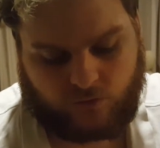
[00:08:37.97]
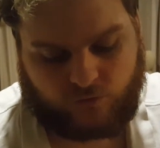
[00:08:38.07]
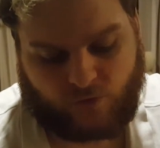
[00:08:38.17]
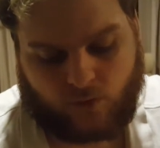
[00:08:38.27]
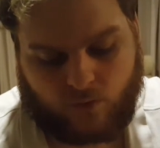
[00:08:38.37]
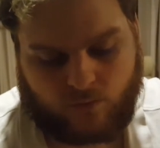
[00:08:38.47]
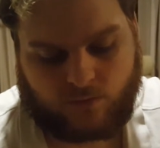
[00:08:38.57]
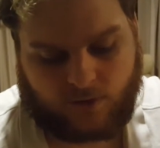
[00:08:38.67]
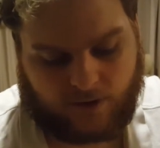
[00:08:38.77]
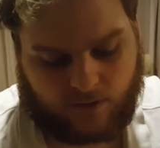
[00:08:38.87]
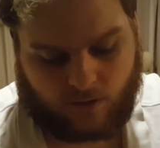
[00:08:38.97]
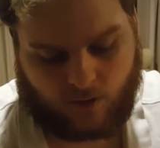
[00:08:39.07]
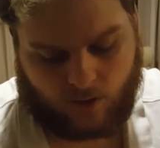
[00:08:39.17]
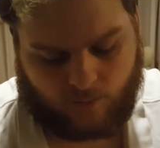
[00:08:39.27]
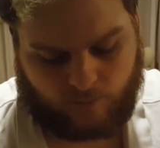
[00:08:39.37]
struggle like
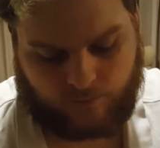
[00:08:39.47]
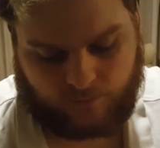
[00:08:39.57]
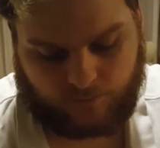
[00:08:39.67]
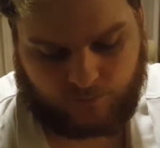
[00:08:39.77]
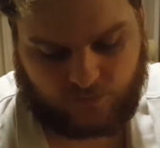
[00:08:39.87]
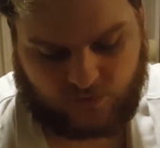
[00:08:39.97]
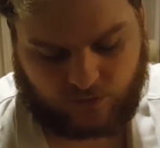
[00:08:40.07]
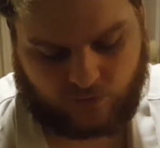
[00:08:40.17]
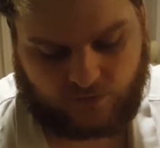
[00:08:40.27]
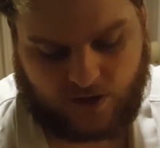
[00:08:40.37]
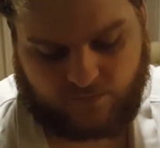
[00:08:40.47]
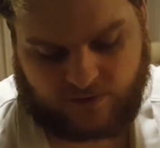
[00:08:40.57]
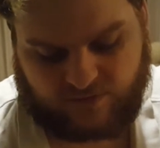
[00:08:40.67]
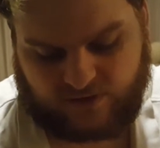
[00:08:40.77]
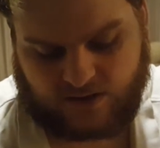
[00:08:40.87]
to do stuff, and
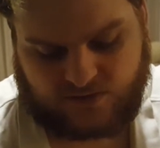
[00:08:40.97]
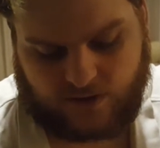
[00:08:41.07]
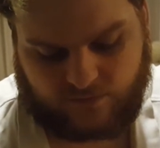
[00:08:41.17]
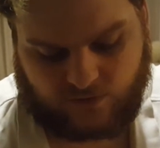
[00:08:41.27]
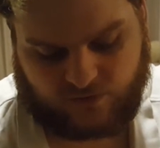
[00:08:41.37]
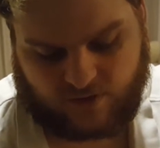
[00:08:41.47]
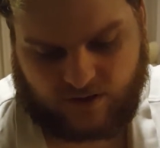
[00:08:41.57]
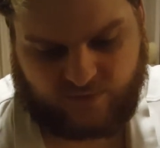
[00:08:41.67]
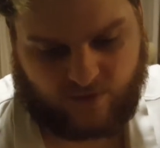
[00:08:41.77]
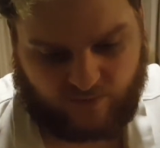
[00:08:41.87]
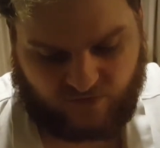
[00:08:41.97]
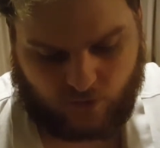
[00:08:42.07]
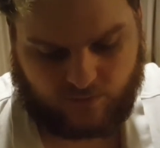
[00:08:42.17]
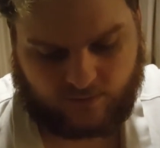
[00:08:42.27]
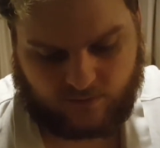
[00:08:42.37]
if he does stuff, you just eclipse their
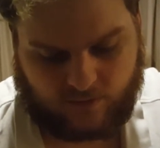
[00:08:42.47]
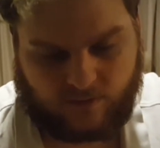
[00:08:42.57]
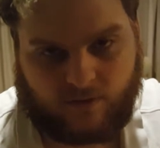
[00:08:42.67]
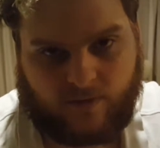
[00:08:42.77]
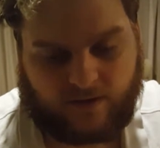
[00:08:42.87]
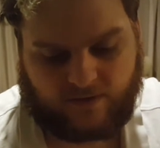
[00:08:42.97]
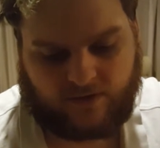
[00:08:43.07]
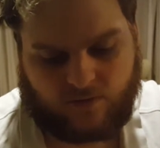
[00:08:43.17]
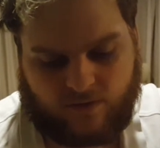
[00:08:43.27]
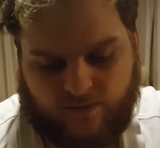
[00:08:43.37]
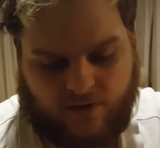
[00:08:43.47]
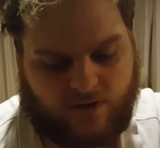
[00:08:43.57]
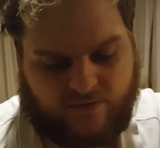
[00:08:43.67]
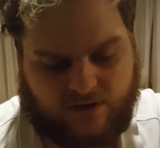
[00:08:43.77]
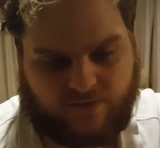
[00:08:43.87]
field, and they don't
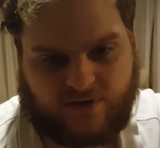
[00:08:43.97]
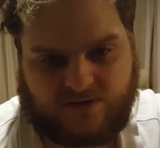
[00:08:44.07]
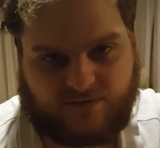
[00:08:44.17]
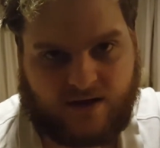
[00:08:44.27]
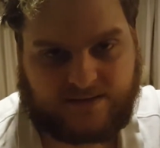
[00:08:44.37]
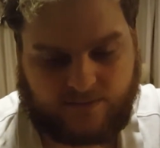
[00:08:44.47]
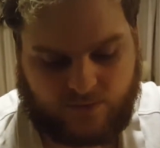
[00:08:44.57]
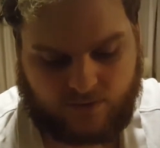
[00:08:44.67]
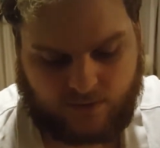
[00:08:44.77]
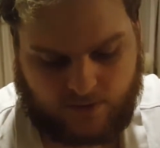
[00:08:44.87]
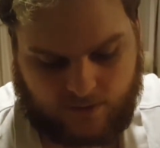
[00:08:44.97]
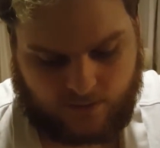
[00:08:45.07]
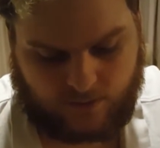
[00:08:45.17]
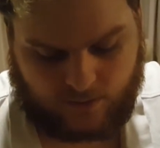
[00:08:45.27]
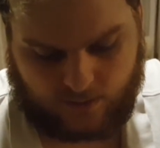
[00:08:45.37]
have any defensive cards anymore.
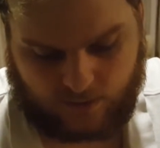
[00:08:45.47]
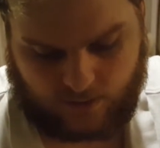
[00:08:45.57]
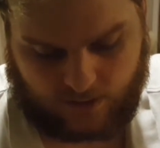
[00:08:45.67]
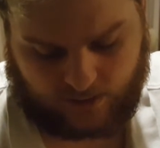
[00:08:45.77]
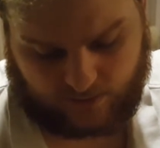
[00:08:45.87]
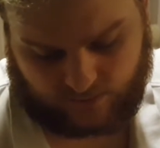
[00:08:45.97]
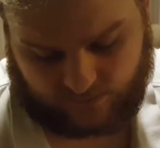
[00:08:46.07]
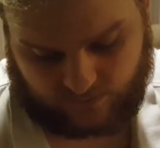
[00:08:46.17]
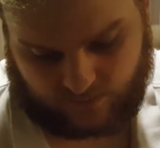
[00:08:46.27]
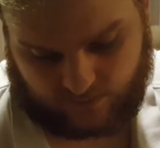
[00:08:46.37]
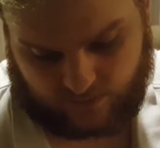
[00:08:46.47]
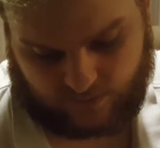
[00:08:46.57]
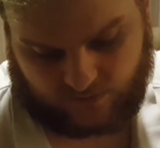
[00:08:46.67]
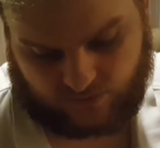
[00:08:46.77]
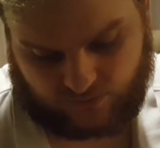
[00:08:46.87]
And
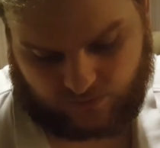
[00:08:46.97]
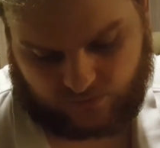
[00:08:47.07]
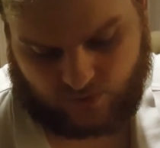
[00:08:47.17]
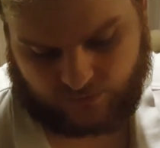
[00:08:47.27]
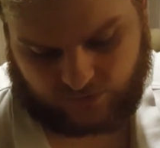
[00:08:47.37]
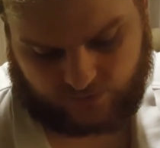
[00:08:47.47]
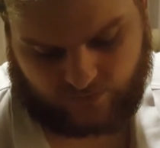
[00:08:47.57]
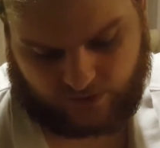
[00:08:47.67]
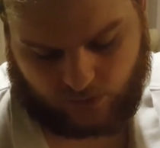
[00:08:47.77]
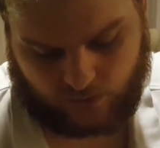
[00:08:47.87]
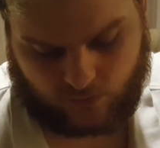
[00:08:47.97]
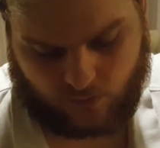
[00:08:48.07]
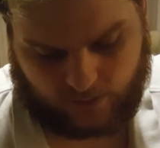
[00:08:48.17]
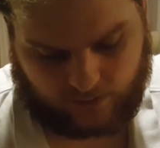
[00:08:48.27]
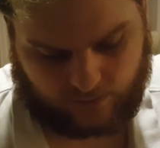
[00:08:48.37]
this is also just like
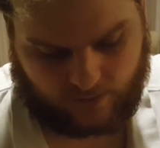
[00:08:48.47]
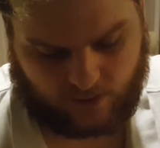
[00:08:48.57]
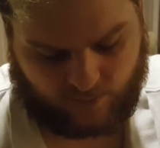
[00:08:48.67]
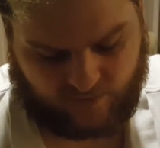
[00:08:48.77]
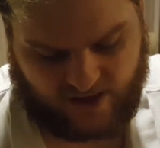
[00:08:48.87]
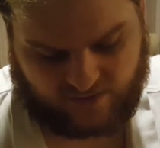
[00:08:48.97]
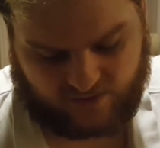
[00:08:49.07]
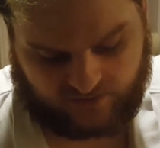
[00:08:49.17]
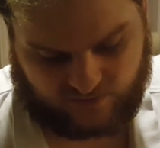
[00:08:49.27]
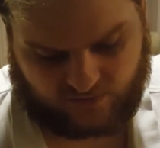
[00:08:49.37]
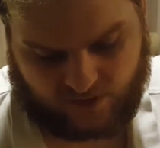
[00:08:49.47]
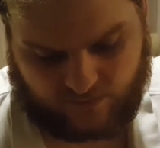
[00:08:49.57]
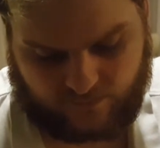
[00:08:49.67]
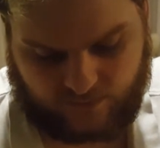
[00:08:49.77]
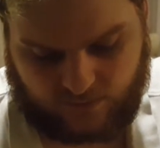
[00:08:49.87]
Unicorn and Alcus and stuff,